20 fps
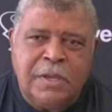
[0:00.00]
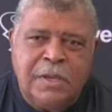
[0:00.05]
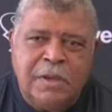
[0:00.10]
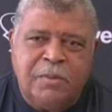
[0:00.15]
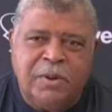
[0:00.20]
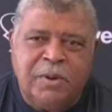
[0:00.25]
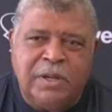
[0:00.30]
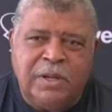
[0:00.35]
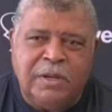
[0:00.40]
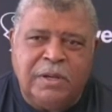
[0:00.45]

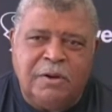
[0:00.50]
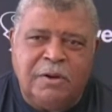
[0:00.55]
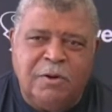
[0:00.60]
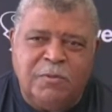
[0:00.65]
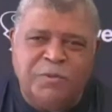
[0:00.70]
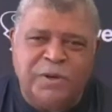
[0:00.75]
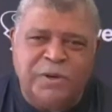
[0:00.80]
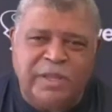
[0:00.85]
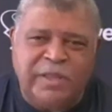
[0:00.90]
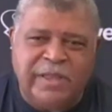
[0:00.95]
Well, uh,
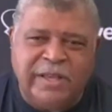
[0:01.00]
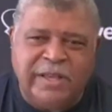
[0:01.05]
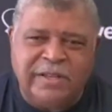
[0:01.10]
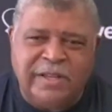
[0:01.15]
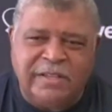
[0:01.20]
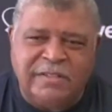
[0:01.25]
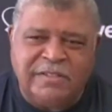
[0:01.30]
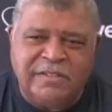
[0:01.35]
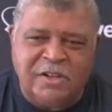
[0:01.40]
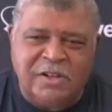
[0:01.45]
hopefully that
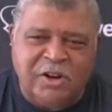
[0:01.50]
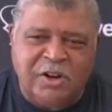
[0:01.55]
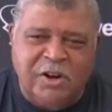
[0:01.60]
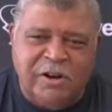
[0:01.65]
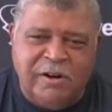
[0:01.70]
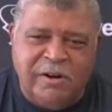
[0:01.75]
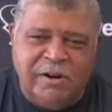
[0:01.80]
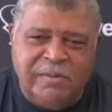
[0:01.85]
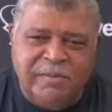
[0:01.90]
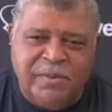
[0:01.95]
doesn't
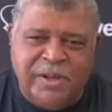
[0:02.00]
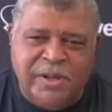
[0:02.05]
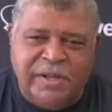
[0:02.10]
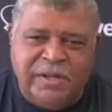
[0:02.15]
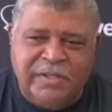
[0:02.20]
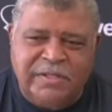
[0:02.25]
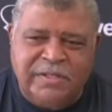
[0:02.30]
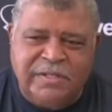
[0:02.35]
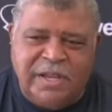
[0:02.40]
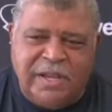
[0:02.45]
occur,
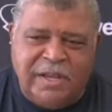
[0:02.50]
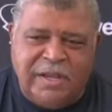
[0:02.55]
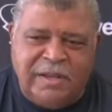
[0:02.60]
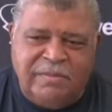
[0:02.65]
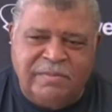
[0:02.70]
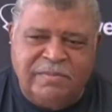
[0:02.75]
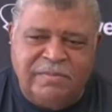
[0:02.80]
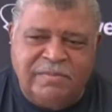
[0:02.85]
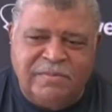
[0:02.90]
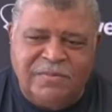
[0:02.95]
but
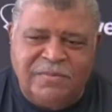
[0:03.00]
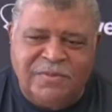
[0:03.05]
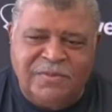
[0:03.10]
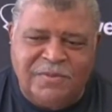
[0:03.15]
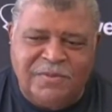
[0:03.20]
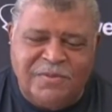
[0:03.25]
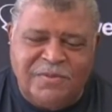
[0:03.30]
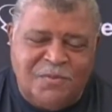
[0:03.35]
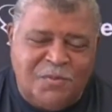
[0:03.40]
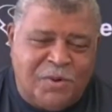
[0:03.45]
um,
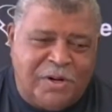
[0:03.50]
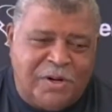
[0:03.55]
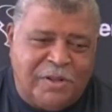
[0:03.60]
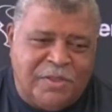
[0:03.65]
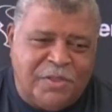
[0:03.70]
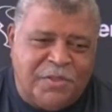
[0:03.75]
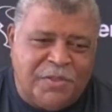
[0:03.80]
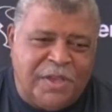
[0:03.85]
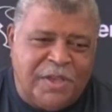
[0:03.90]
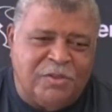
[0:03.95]
one of
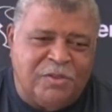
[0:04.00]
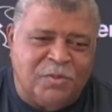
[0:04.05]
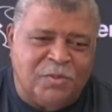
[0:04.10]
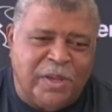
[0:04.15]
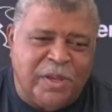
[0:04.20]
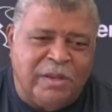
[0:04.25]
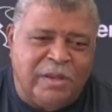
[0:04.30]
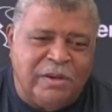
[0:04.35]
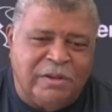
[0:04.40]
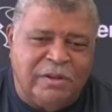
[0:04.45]
the things we
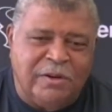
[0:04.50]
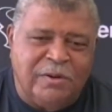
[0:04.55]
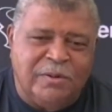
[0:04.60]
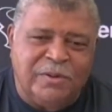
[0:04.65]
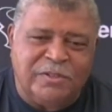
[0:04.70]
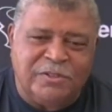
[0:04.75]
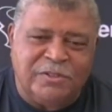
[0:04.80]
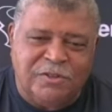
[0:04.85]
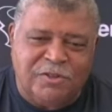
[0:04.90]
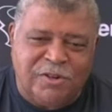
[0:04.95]
can do
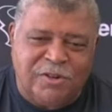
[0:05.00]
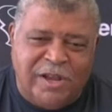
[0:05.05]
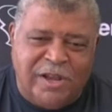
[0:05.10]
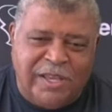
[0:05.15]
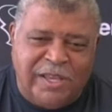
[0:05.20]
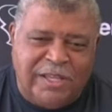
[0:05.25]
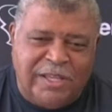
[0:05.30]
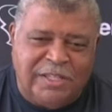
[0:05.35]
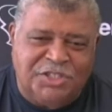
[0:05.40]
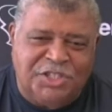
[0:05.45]
is to try to
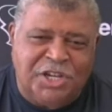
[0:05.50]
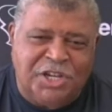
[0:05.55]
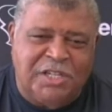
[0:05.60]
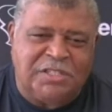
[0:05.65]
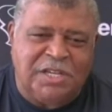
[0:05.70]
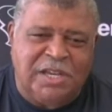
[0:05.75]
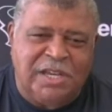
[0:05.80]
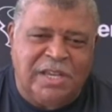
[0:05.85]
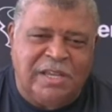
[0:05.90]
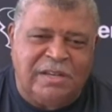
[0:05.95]
get
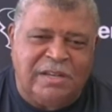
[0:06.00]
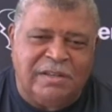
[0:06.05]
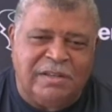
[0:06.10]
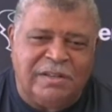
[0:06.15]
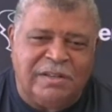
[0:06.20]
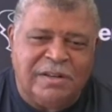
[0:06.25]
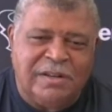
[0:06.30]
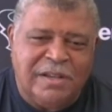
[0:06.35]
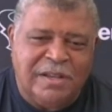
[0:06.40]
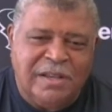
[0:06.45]
JJ in
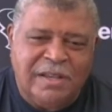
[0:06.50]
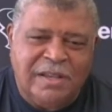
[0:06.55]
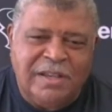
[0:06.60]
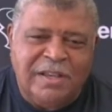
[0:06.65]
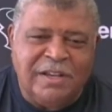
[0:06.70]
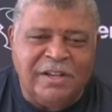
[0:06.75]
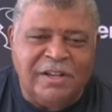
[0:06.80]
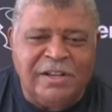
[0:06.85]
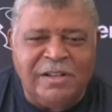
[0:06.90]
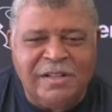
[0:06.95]

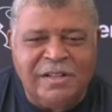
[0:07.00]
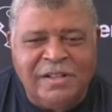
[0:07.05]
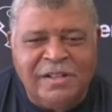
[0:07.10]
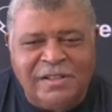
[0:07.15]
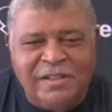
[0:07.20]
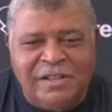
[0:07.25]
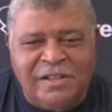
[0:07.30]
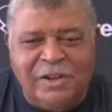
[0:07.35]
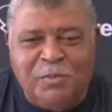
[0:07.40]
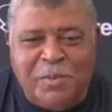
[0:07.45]

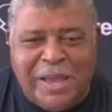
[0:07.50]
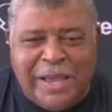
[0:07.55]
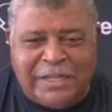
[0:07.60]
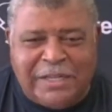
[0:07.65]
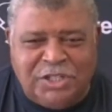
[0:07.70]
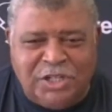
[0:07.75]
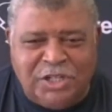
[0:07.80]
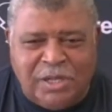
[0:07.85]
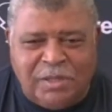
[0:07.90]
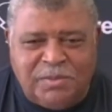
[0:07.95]
good
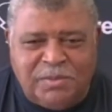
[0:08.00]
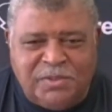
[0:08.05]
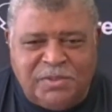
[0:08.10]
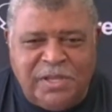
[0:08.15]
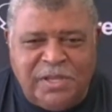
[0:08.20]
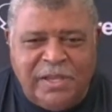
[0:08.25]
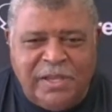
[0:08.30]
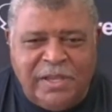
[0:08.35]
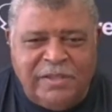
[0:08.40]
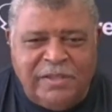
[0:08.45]
matchups
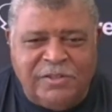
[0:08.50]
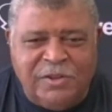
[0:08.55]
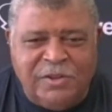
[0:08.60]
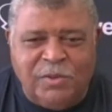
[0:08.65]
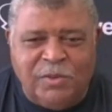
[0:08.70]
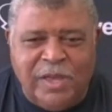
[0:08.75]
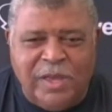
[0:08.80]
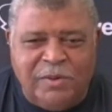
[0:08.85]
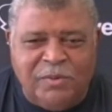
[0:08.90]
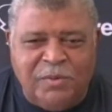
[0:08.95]
so
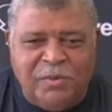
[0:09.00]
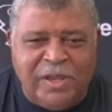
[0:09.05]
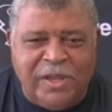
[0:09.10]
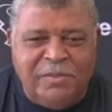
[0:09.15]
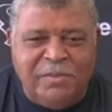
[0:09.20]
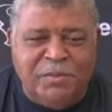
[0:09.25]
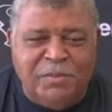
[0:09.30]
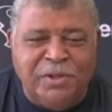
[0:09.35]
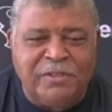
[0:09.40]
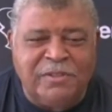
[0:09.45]
that we
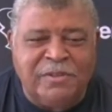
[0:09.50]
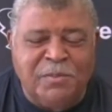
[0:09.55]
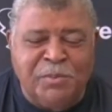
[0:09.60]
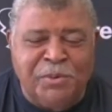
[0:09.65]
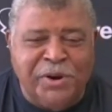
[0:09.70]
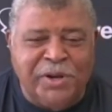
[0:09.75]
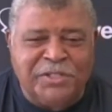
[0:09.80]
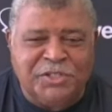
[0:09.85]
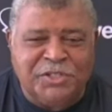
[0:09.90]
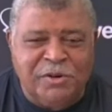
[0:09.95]
can put some
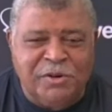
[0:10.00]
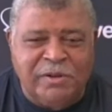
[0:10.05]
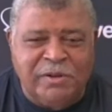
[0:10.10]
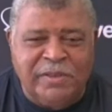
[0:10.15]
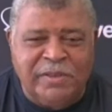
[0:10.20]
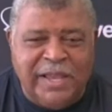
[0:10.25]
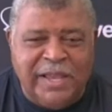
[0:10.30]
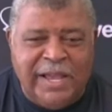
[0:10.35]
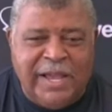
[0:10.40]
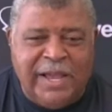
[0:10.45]
pressure on
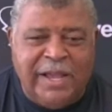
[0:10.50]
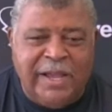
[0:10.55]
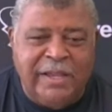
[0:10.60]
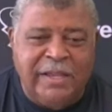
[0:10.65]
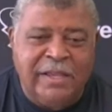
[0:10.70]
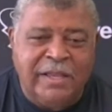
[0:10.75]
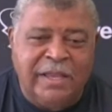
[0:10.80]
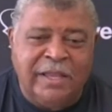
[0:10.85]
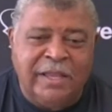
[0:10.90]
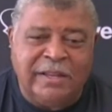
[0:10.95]
the guy
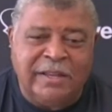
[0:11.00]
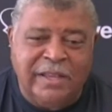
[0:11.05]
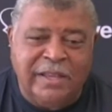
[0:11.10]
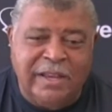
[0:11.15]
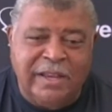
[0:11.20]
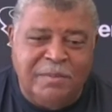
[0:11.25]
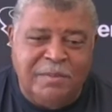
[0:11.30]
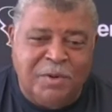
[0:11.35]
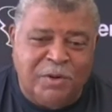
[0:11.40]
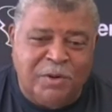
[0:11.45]
and
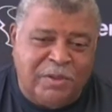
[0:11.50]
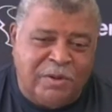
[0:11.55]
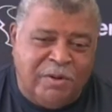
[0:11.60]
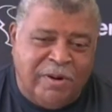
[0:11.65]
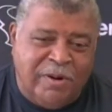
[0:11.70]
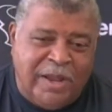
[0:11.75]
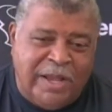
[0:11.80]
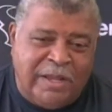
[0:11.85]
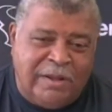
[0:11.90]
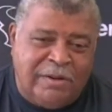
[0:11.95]
get him on the
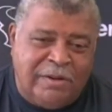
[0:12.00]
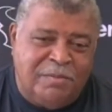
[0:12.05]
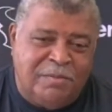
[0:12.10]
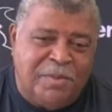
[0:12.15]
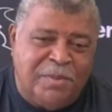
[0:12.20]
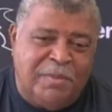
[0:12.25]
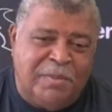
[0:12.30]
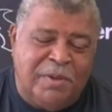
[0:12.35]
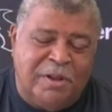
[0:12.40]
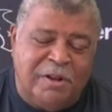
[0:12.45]
ground,
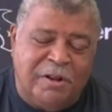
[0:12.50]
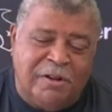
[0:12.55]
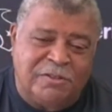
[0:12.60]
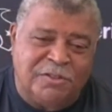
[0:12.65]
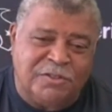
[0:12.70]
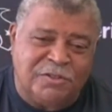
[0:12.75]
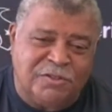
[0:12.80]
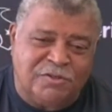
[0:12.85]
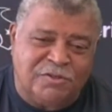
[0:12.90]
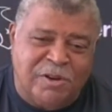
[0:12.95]
maybe cause
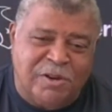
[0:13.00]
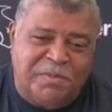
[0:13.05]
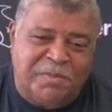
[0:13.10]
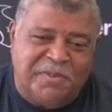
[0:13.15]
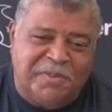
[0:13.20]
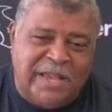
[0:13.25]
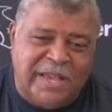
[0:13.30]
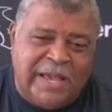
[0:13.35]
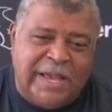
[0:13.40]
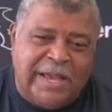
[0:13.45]
a strip
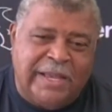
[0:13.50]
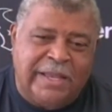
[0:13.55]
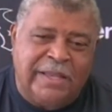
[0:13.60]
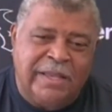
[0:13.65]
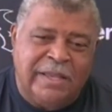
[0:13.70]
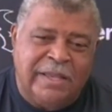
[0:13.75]
sack